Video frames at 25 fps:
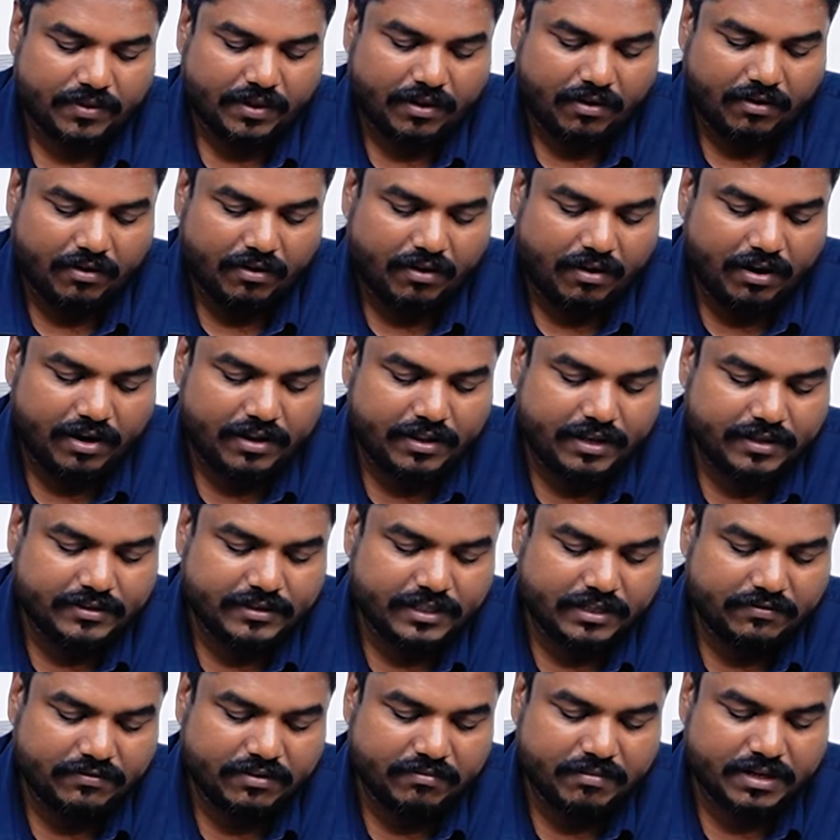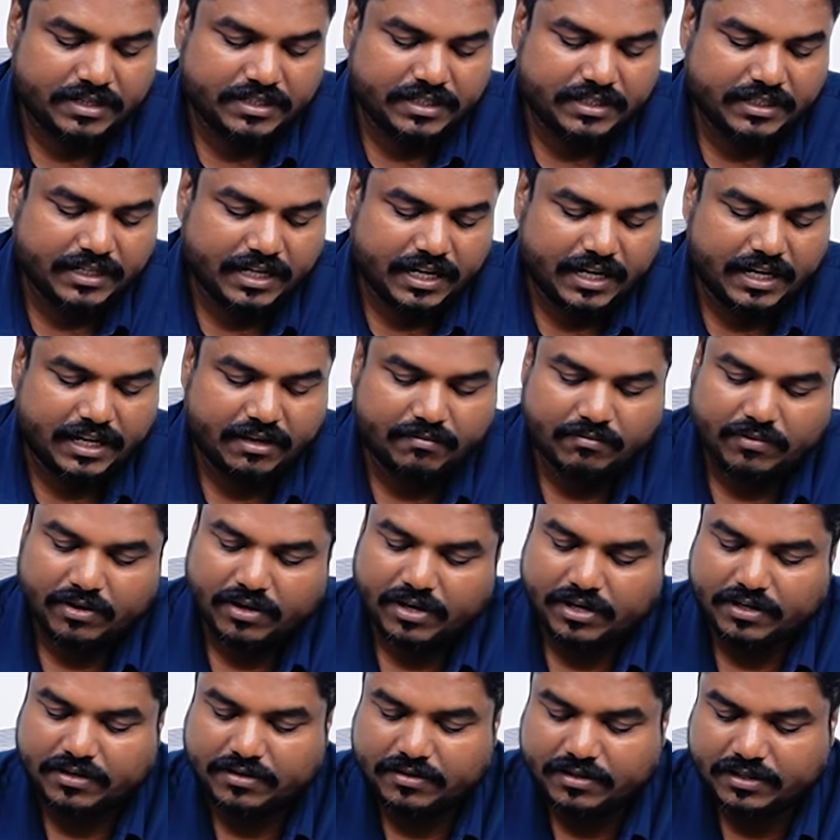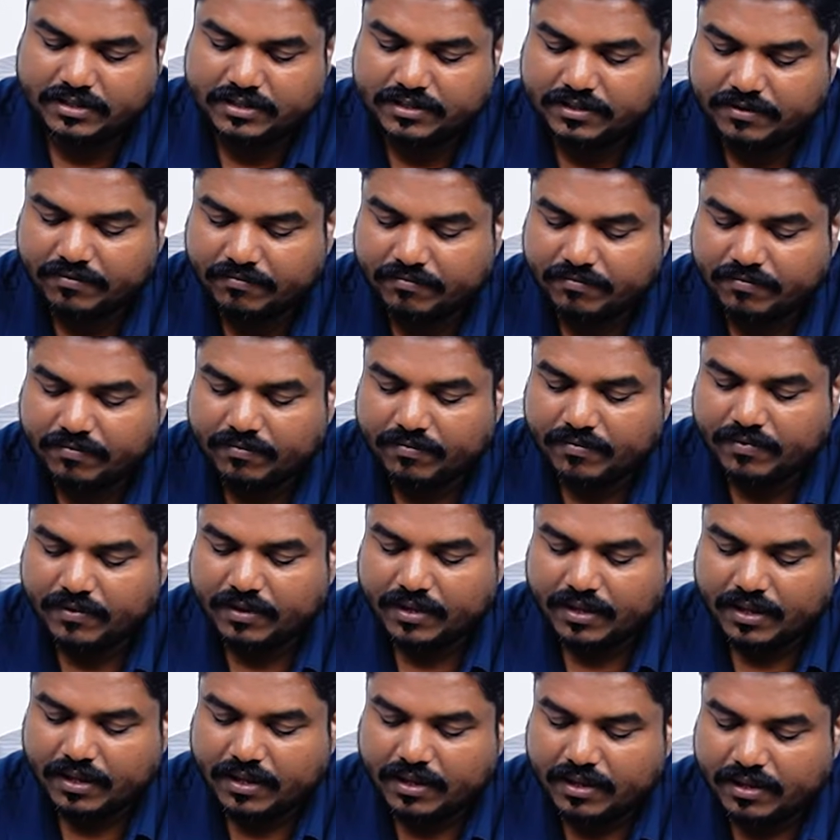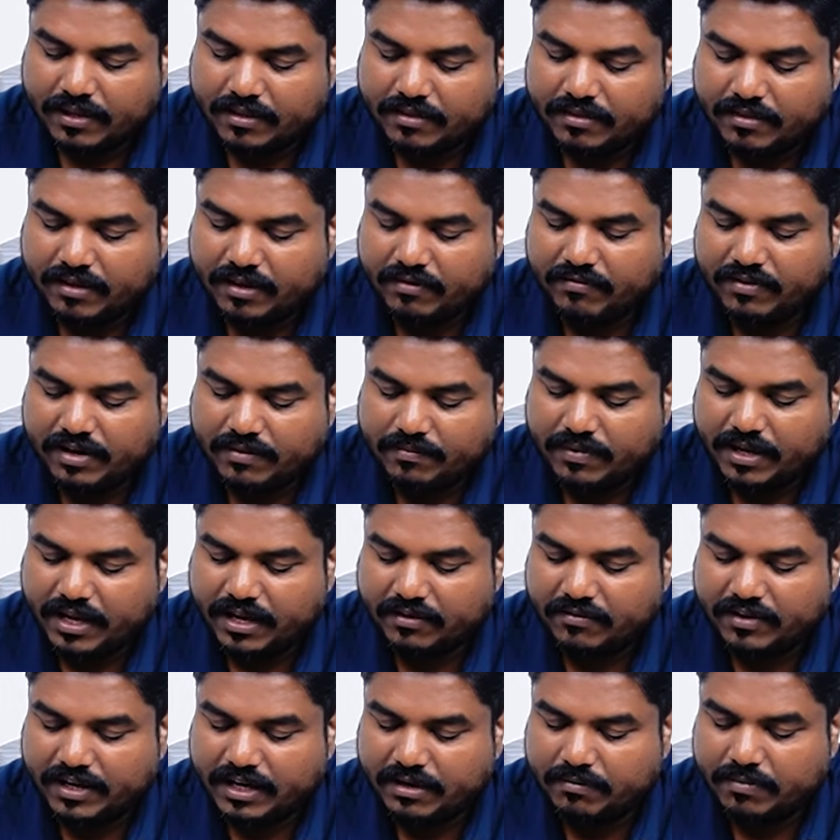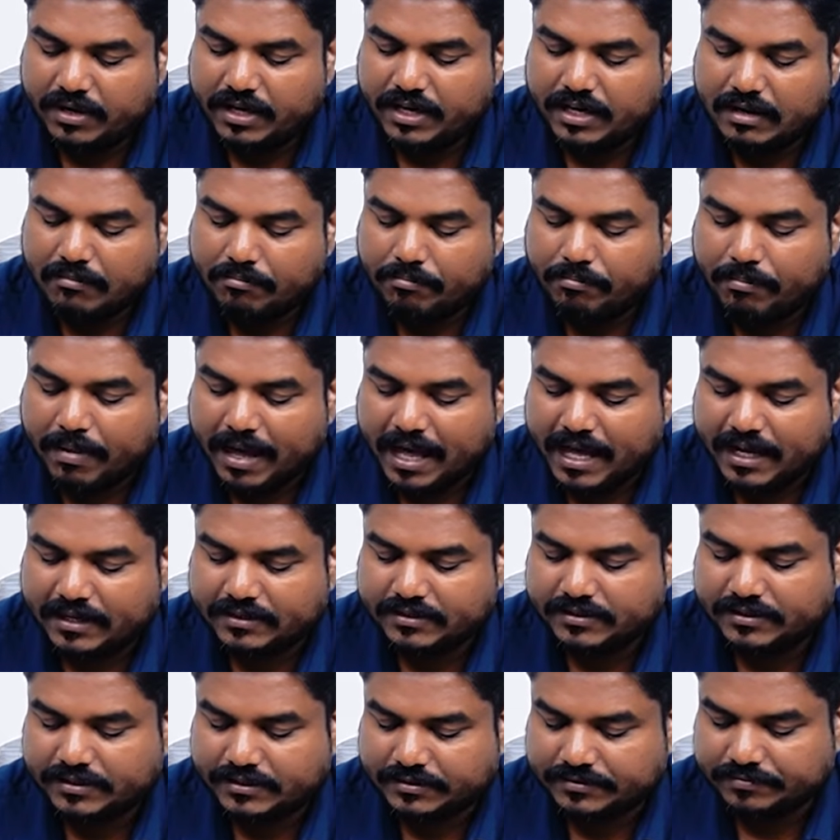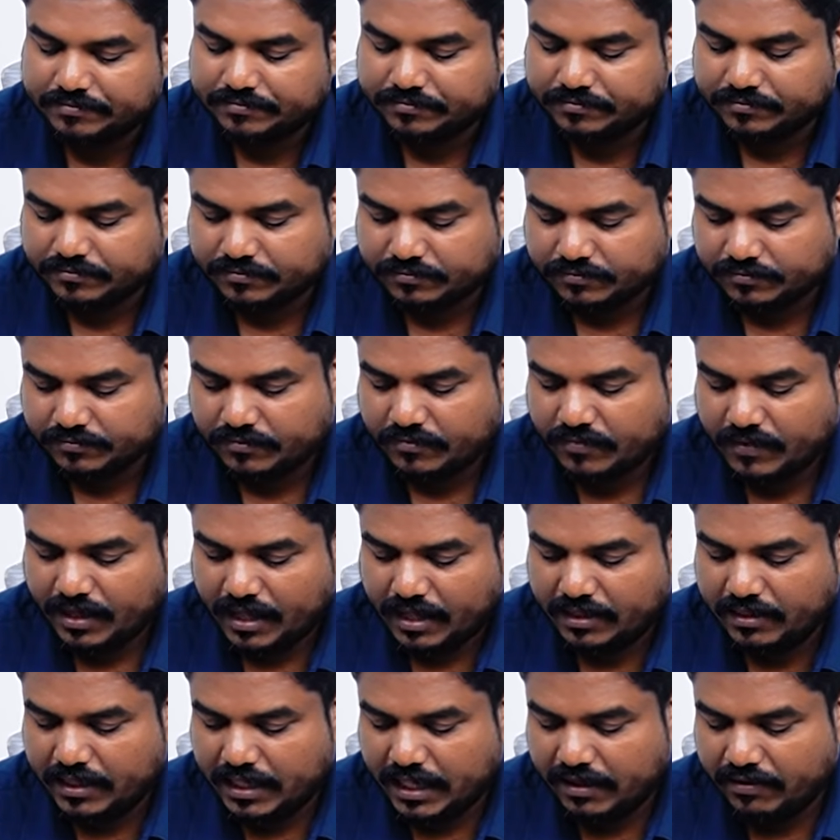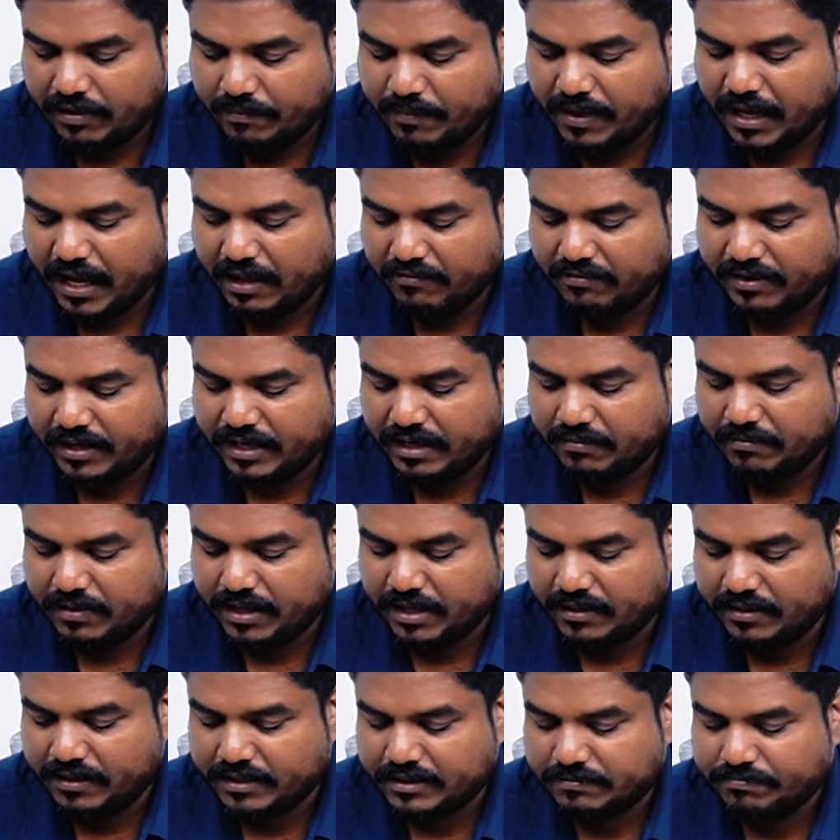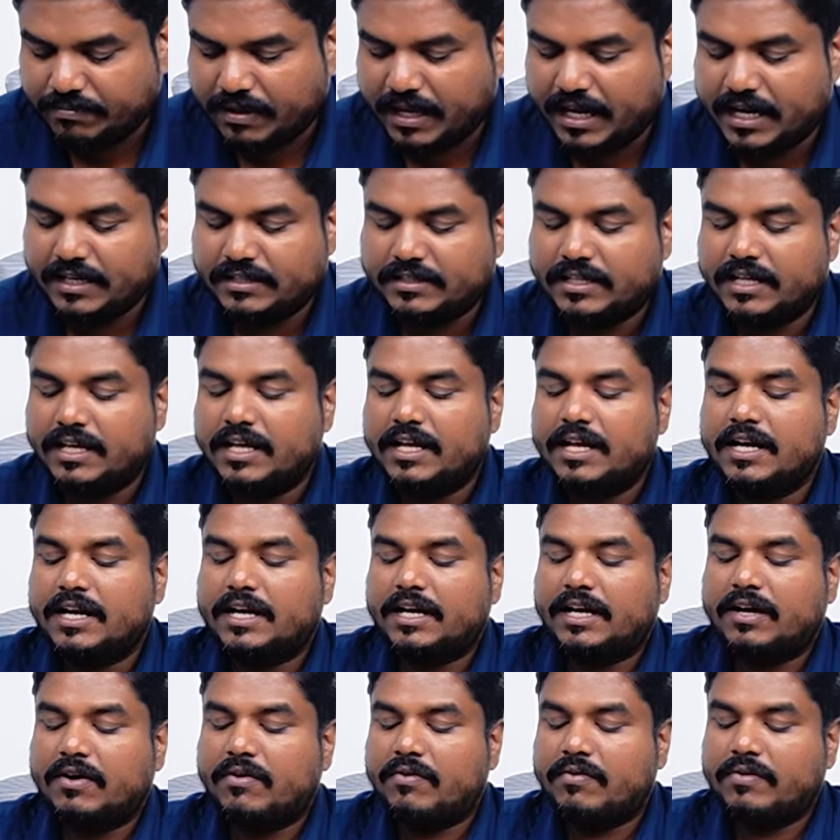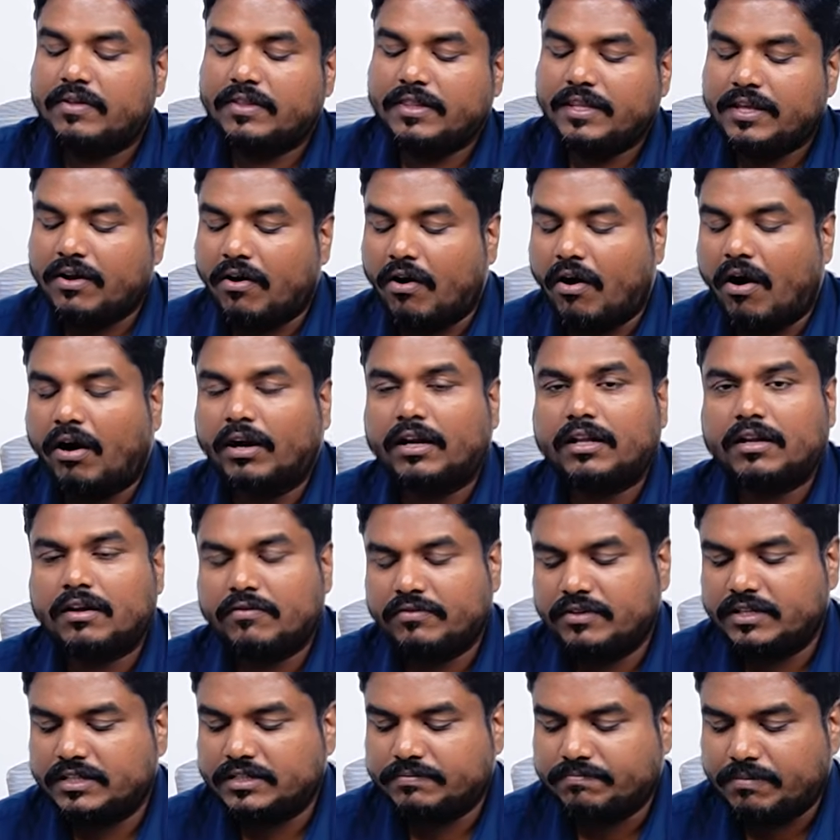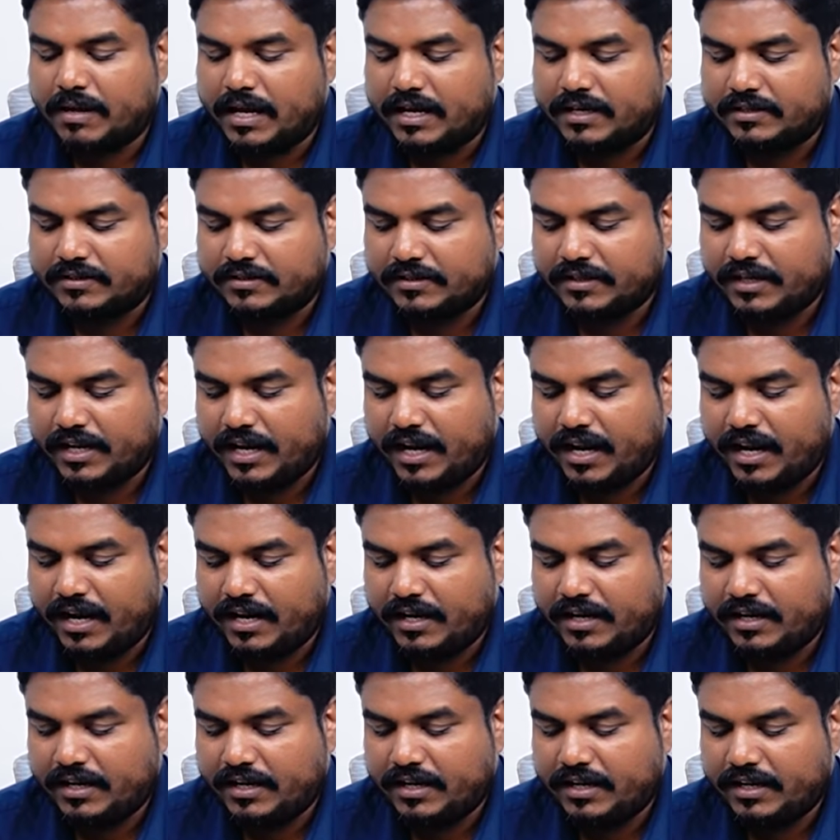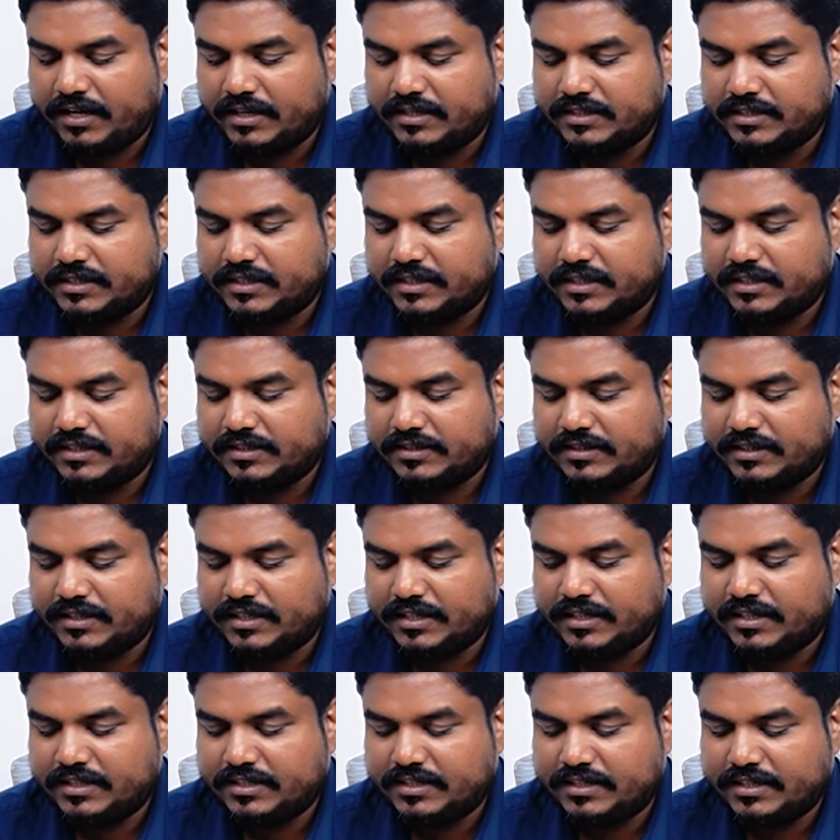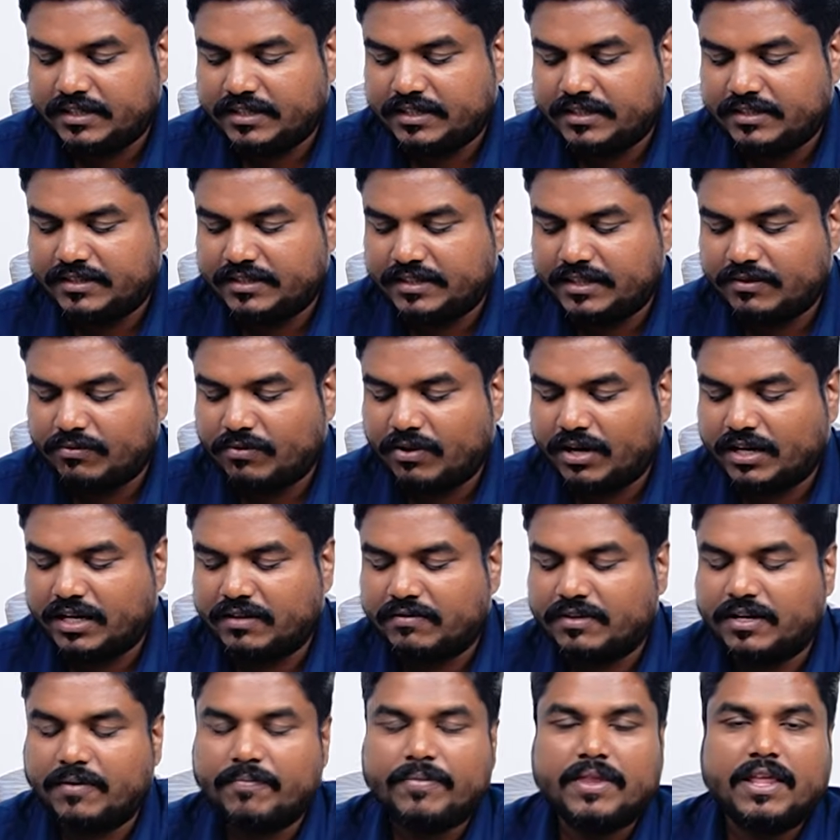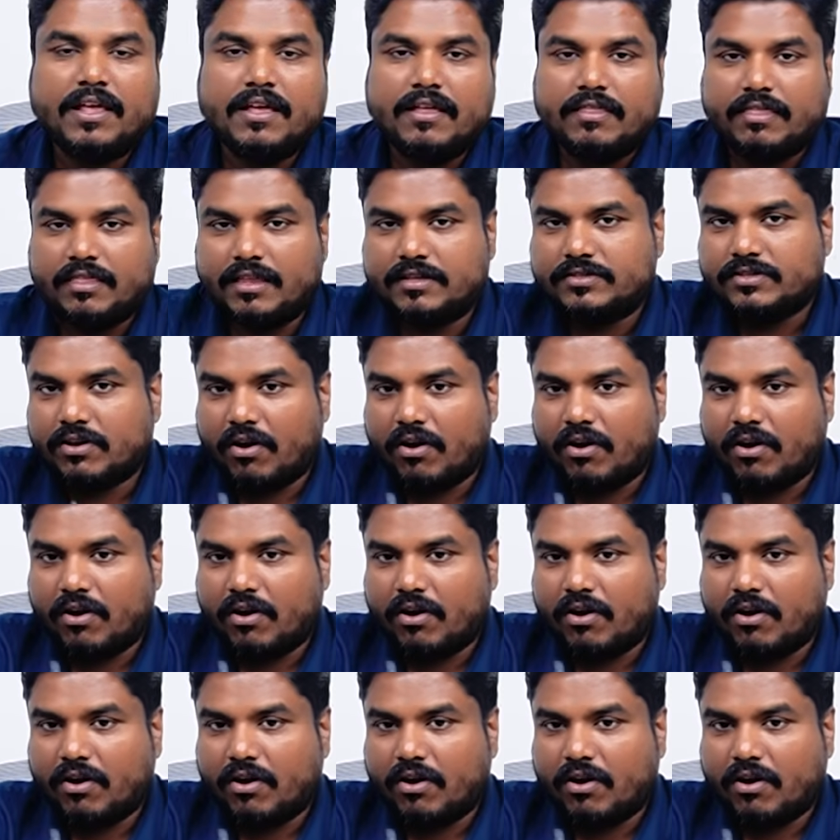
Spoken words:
all these information carrying molecules, they will be available in pairs. They will be available in this pairs. Now the order of this pairs, A, T, G, C, G, C, whatever, this